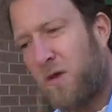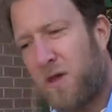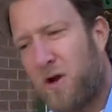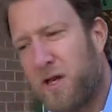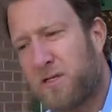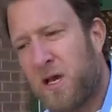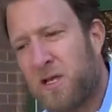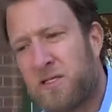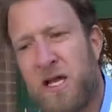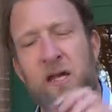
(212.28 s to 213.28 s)
there it is.
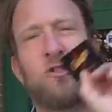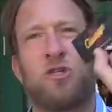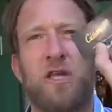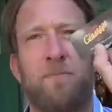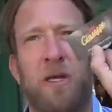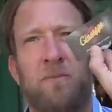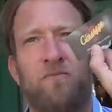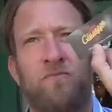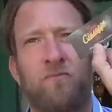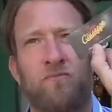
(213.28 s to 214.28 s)
San Giuseppe.
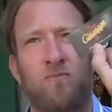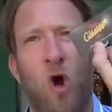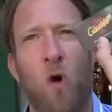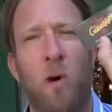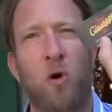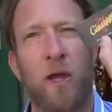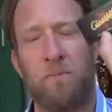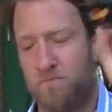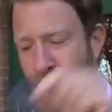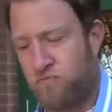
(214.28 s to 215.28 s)
Hoboken.
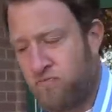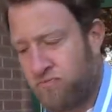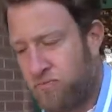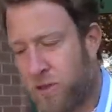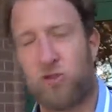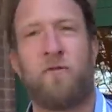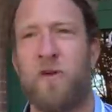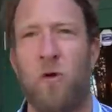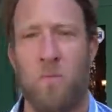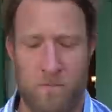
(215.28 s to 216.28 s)
It's a review.